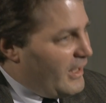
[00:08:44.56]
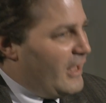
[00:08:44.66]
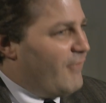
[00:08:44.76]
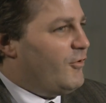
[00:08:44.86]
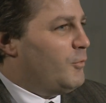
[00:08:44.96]

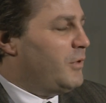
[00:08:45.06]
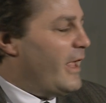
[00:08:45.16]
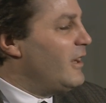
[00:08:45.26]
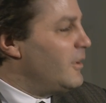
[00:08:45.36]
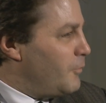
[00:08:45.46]
if you
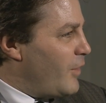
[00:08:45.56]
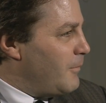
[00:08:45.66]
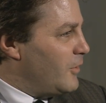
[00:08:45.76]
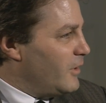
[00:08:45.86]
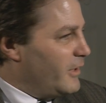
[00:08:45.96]
played in the
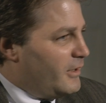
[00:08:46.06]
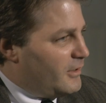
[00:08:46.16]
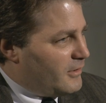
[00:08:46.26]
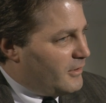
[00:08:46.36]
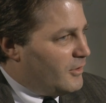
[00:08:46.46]
Premier
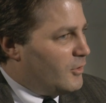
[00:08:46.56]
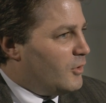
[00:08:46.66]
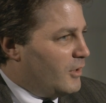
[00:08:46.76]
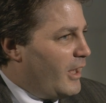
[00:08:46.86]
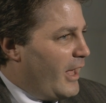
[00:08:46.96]
League
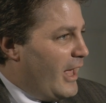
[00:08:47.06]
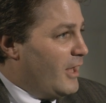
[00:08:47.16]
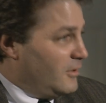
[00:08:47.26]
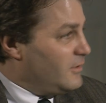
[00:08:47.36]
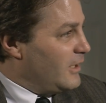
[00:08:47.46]

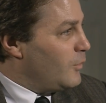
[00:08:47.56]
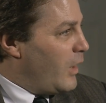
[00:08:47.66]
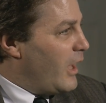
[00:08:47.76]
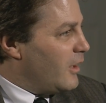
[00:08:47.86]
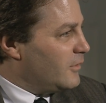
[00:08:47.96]
and did
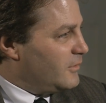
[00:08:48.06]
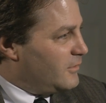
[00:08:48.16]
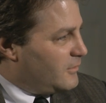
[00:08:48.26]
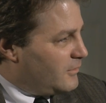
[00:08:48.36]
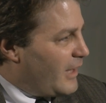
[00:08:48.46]
well,
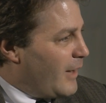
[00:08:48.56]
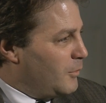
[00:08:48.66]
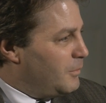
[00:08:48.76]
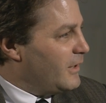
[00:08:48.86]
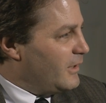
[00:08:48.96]
that
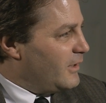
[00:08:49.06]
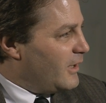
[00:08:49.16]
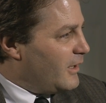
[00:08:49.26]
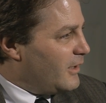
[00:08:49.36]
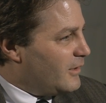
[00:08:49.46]
would be
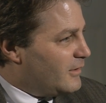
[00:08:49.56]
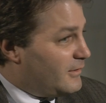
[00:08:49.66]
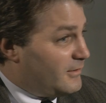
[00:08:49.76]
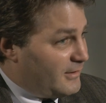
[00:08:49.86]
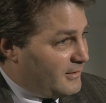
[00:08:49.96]

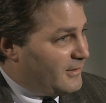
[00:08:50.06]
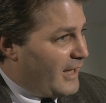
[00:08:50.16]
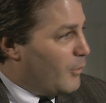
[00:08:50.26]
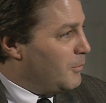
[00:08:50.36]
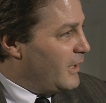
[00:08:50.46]

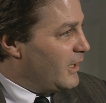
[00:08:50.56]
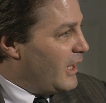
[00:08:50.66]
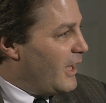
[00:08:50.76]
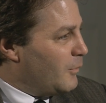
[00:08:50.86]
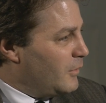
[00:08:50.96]
that would mean a
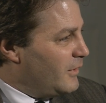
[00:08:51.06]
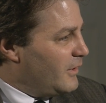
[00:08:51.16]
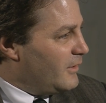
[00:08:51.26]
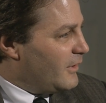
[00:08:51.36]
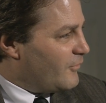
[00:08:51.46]
lot, wouldn't it?
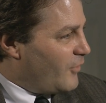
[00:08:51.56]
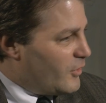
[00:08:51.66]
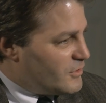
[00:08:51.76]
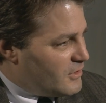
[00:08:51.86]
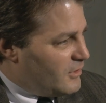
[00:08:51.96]
As far
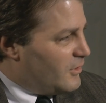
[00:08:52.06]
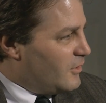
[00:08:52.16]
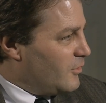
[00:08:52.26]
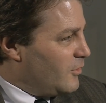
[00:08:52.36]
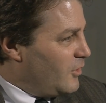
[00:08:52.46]
as,
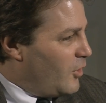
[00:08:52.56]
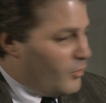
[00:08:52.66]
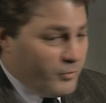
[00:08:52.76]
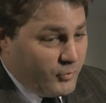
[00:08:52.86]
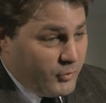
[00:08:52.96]
you
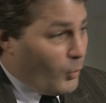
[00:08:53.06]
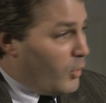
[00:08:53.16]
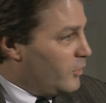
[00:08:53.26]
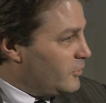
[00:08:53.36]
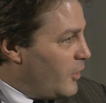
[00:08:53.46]
know, the
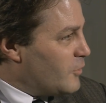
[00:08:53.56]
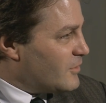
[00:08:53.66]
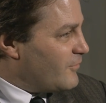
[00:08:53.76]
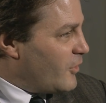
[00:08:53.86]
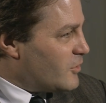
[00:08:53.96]
world goes,
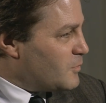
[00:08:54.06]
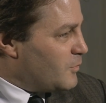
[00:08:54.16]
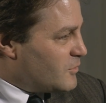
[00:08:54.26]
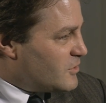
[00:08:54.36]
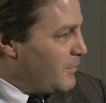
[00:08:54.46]
as far as
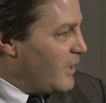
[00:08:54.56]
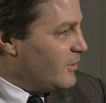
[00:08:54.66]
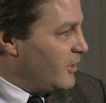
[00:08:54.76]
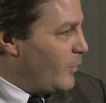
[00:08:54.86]
cementing your